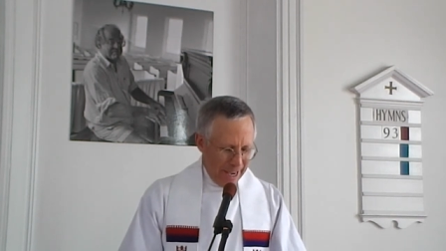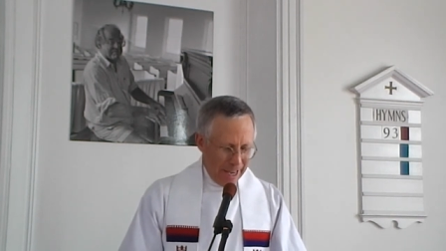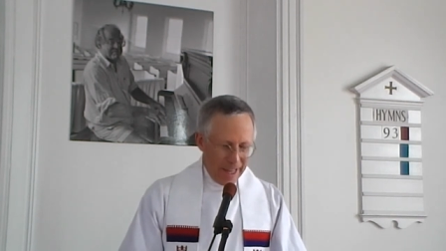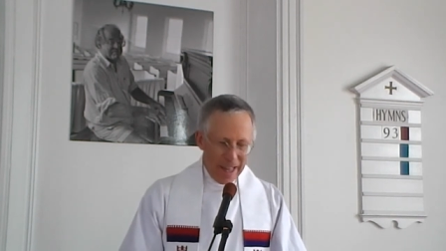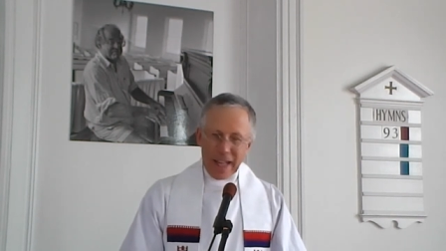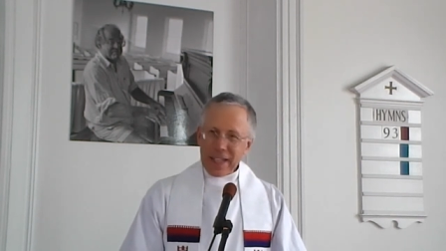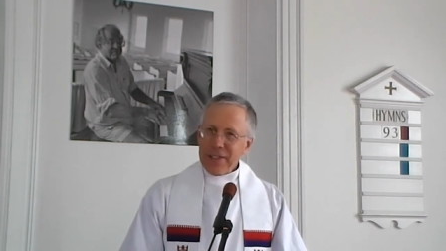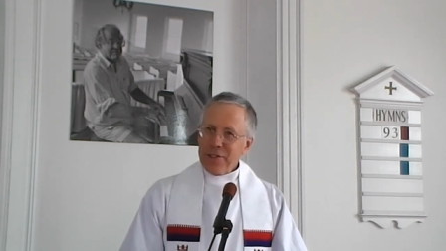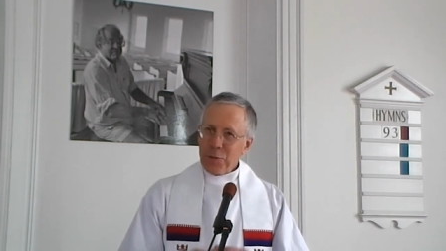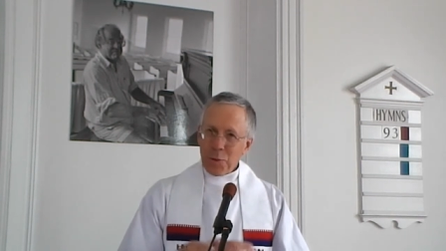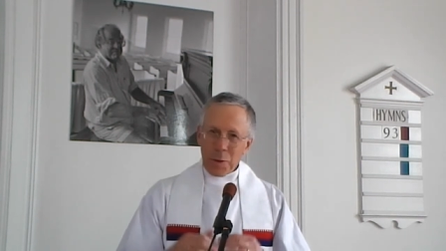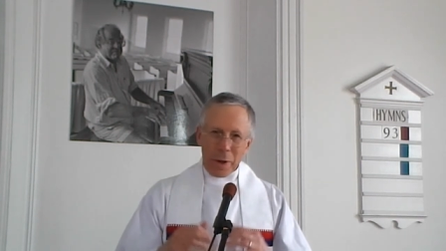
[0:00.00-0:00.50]

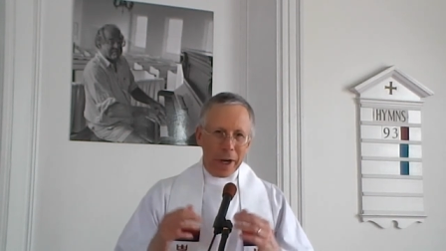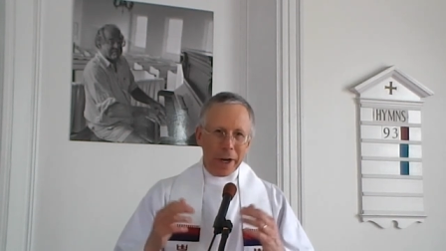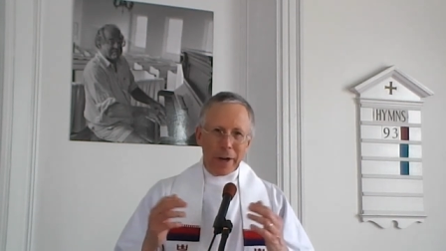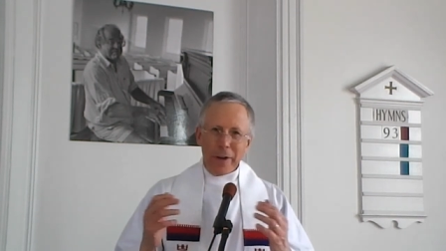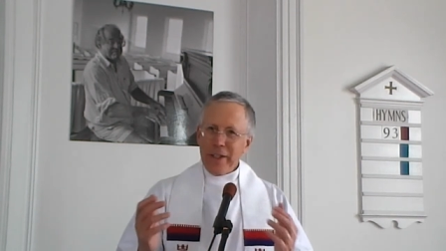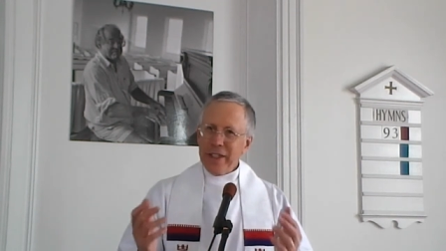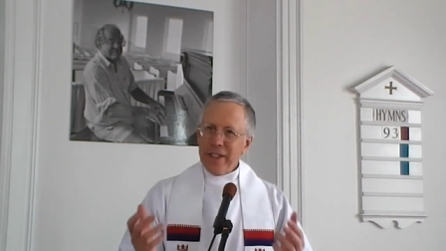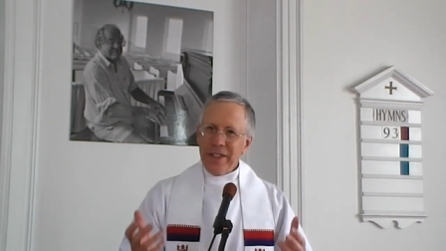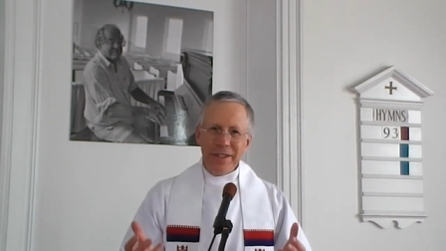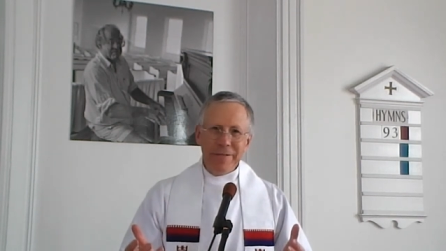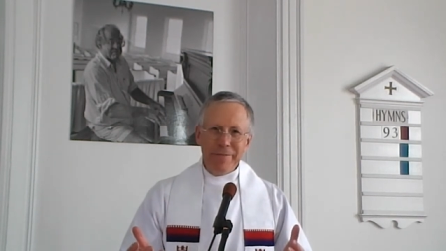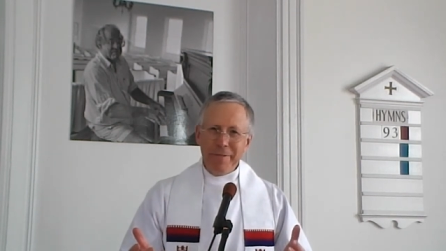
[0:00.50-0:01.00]
That's where
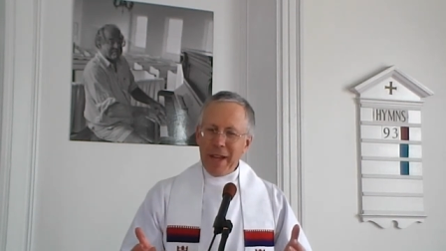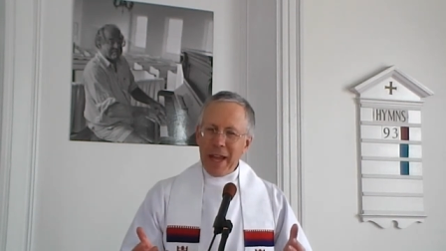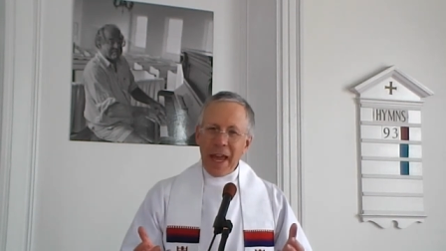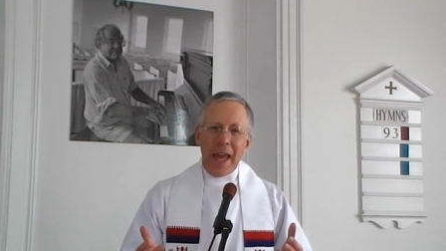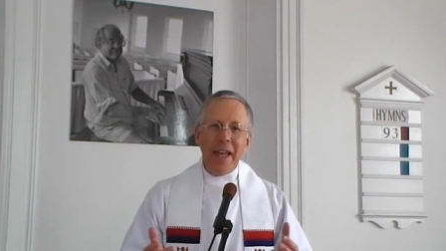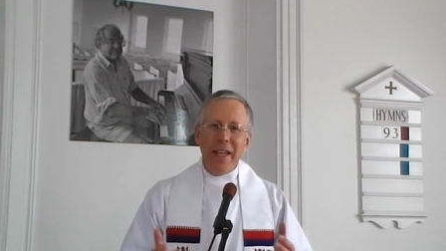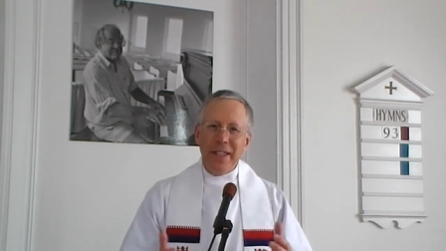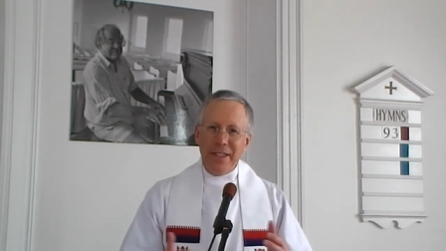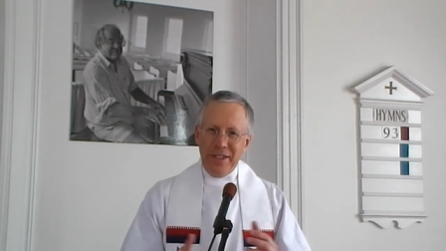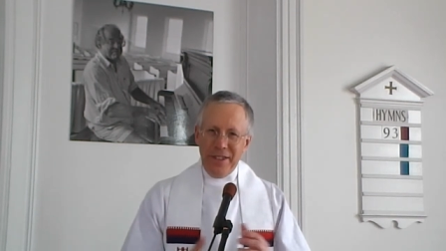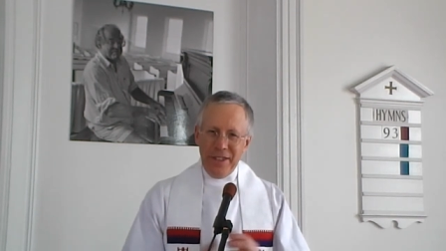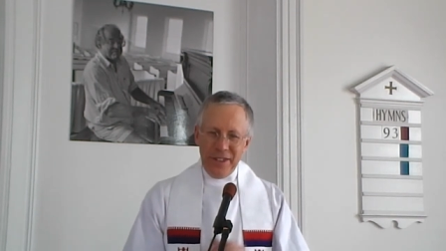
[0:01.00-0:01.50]
it
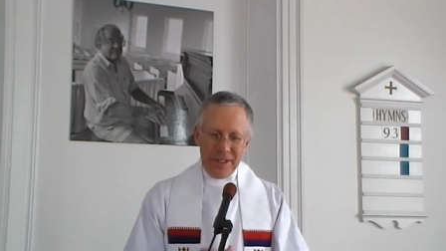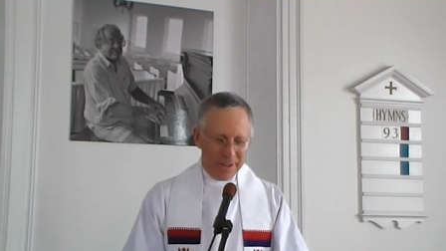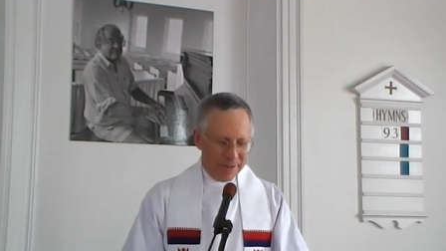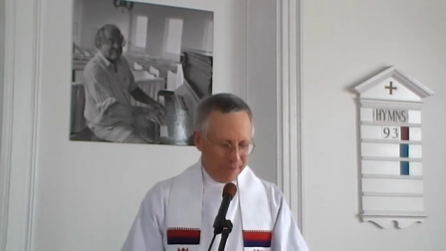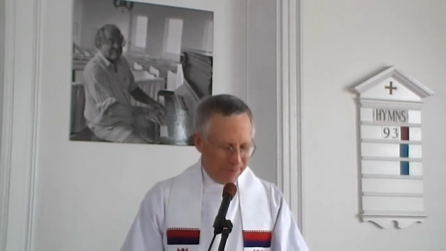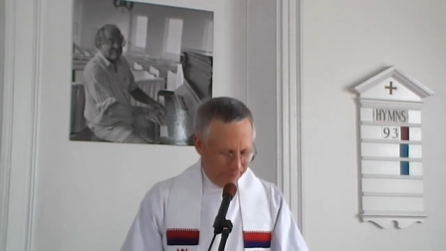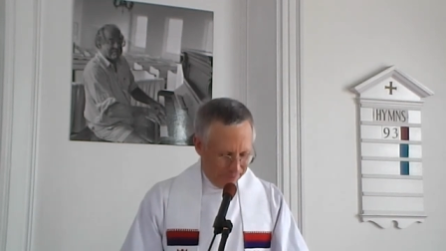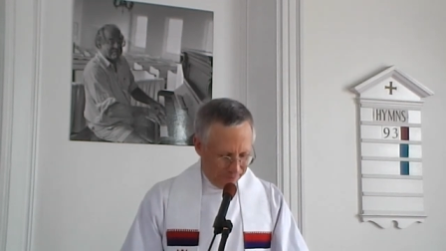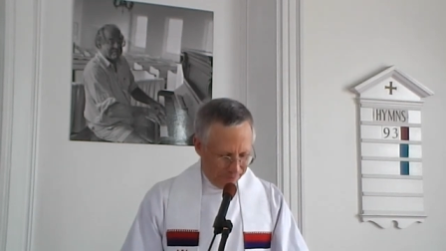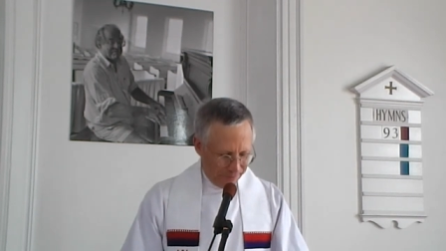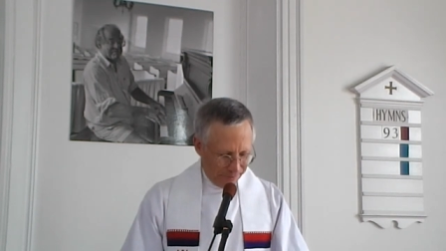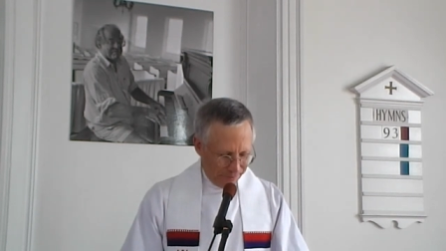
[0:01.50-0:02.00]
ends.
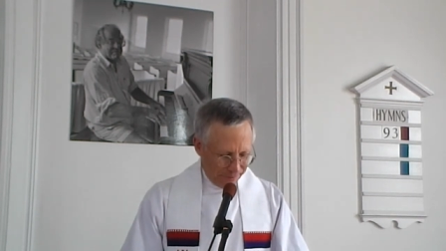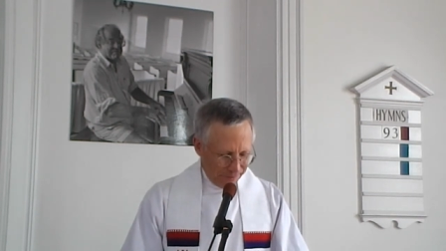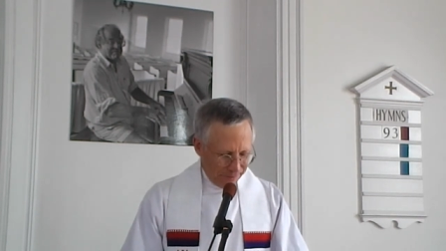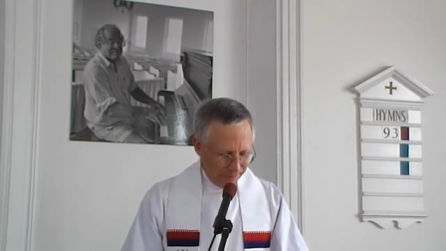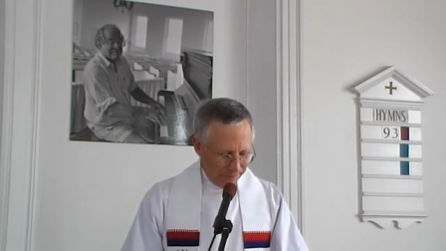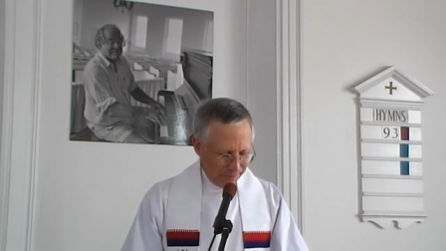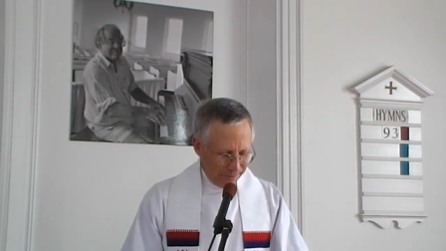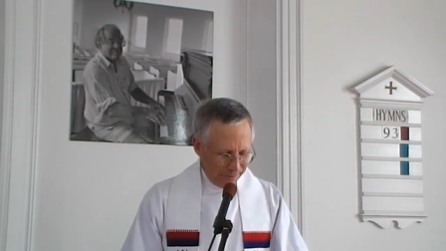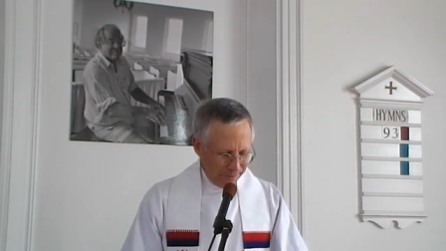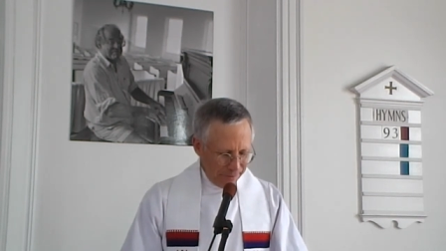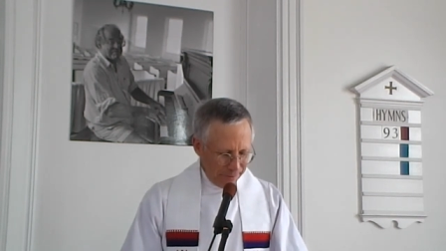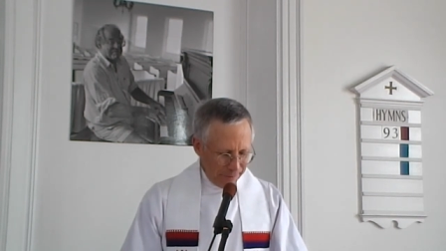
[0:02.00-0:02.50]

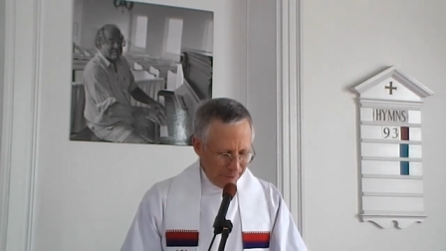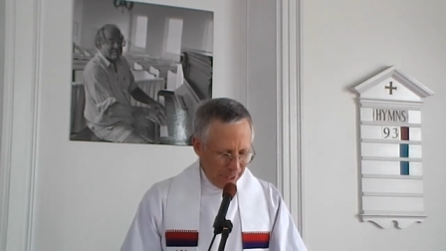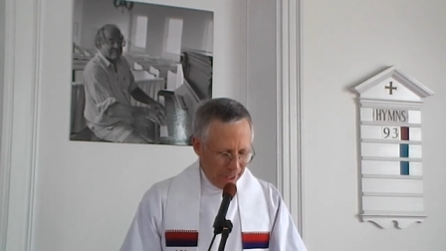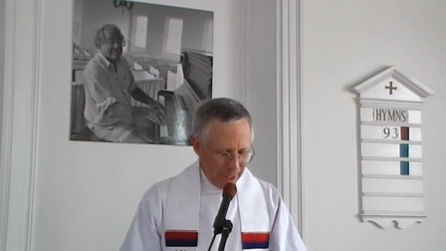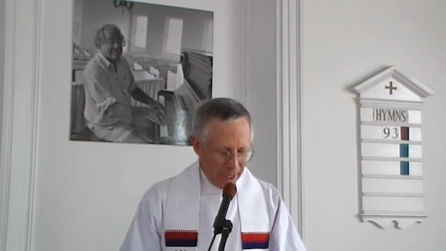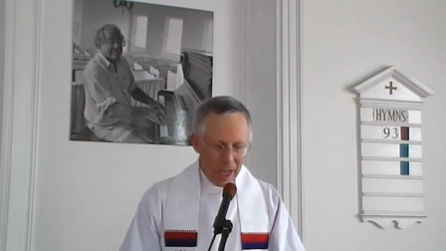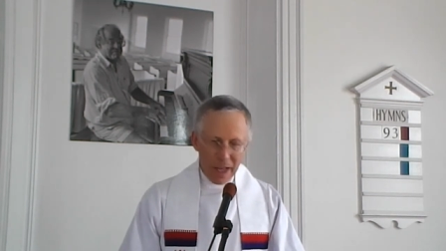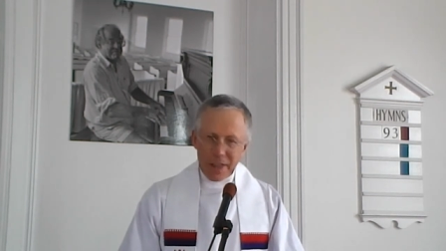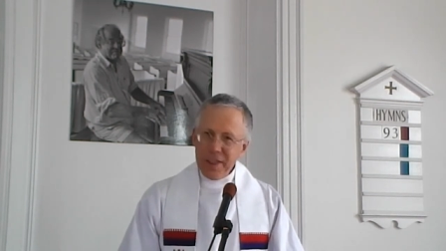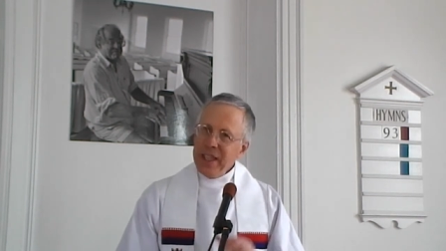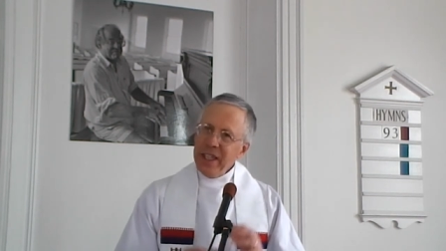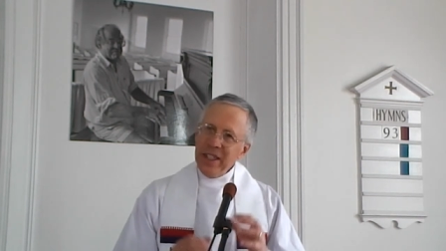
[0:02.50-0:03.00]

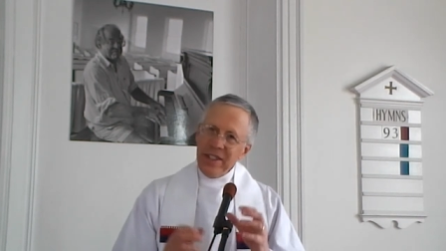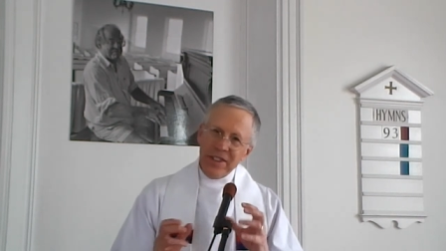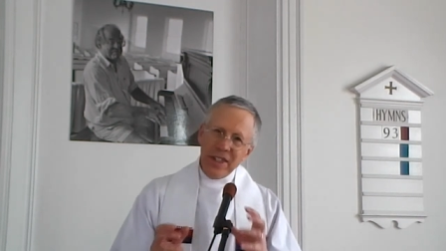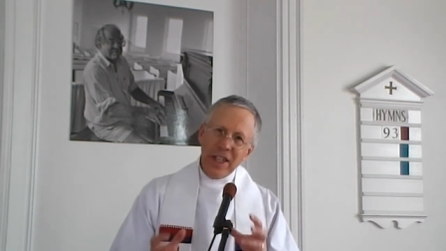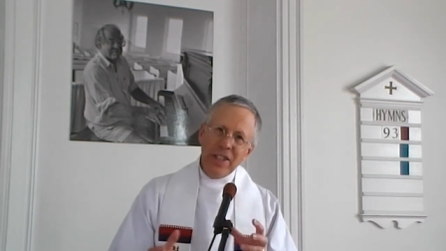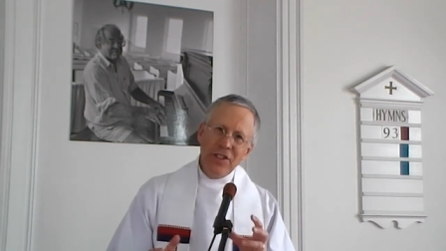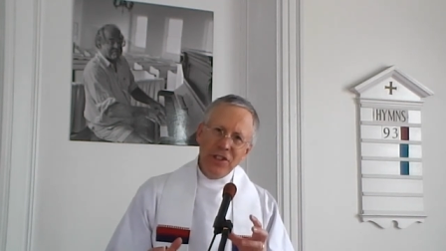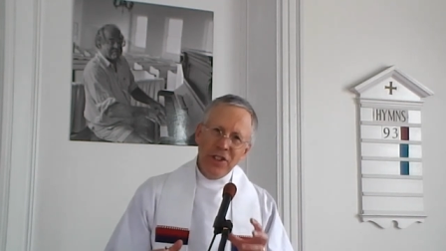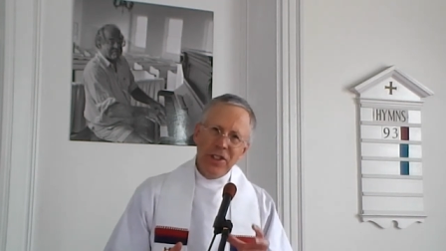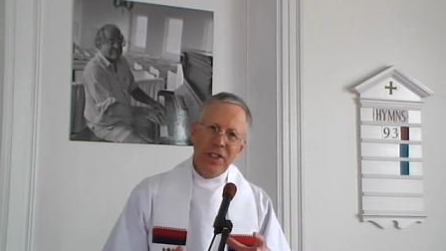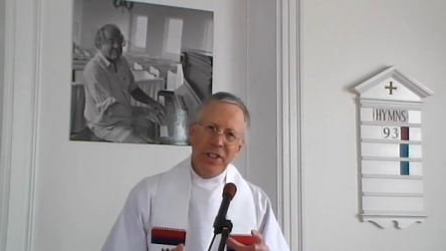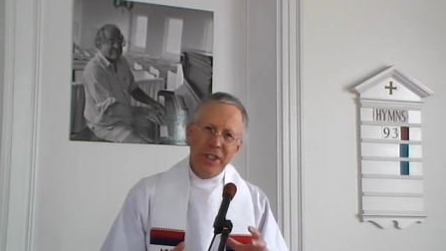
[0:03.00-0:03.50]
Uh, the
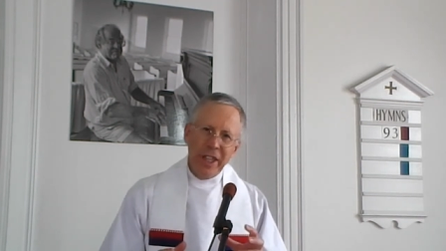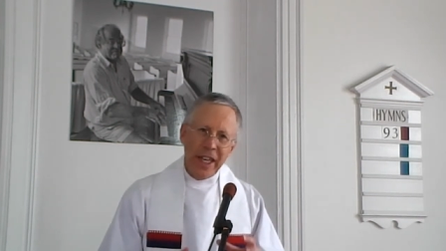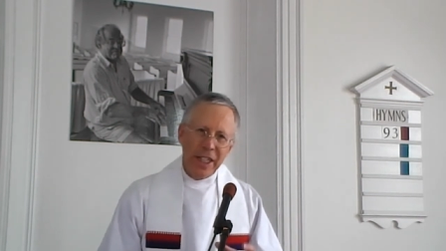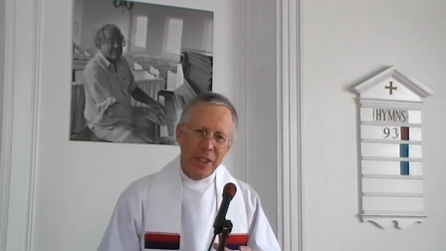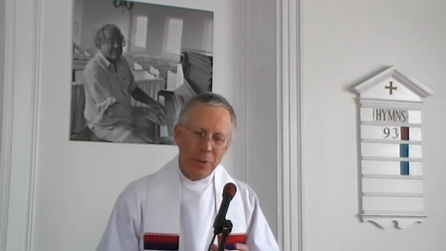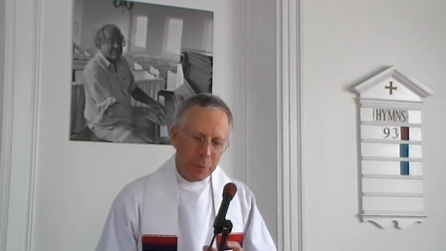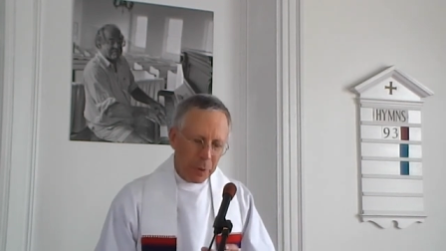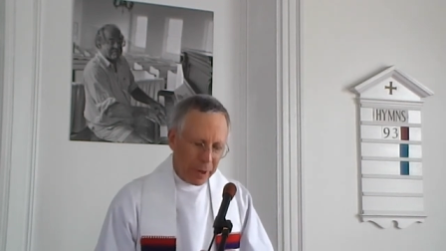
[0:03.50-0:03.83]
Ascension takes